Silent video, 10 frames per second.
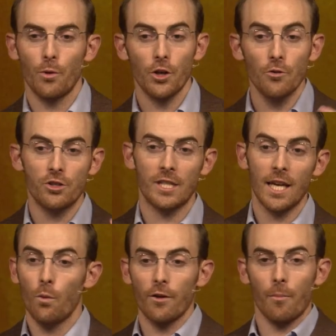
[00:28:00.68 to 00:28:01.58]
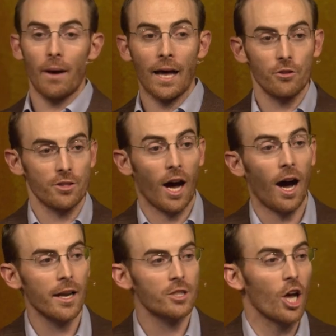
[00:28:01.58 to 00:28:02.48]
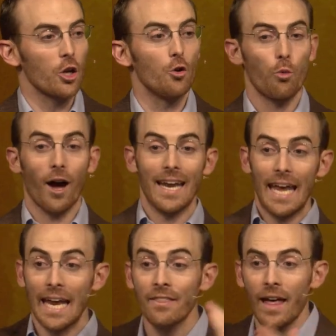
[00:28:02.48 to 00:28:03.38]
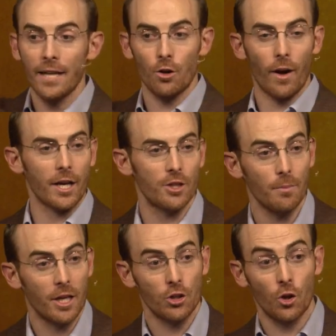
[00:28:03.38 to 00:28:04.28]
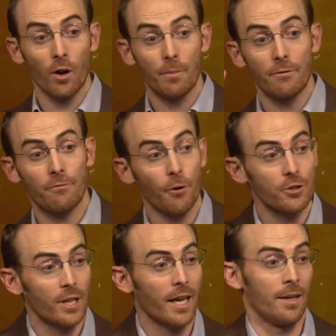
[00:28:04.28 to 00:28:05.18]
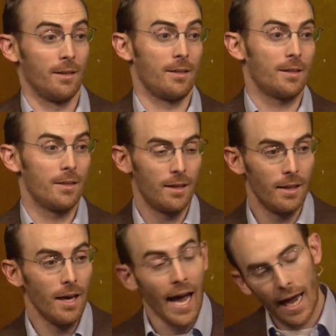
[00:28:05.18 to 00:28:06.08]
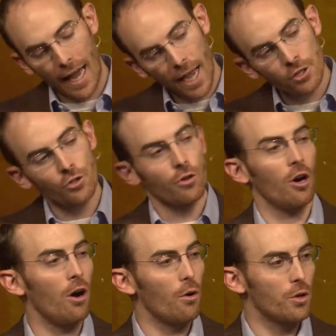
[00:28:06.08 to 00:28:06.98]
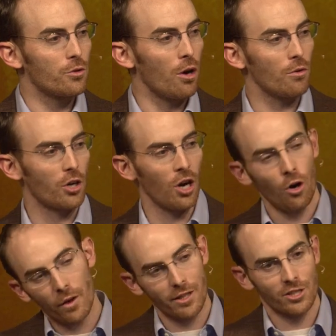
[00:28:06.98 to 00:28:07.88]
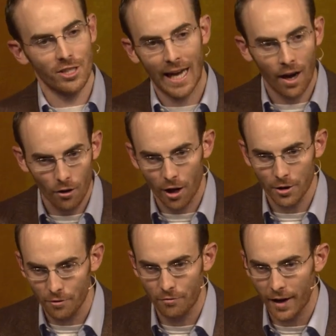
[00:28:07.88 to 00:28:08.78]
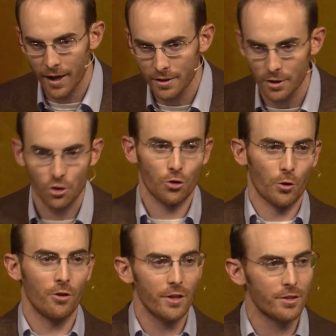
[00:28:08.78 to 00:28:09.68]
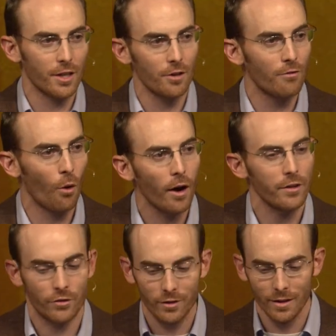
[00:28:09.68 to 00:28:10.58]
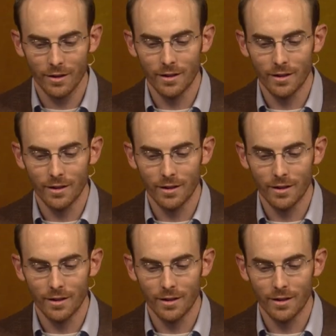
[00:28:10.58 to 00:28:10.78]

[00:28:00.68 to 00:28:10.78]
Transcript: when you see where the battle's the hottest, you run in that direction because you want to be first in. And as you go, you don't go with a scowl on your face and shrillness in your voice.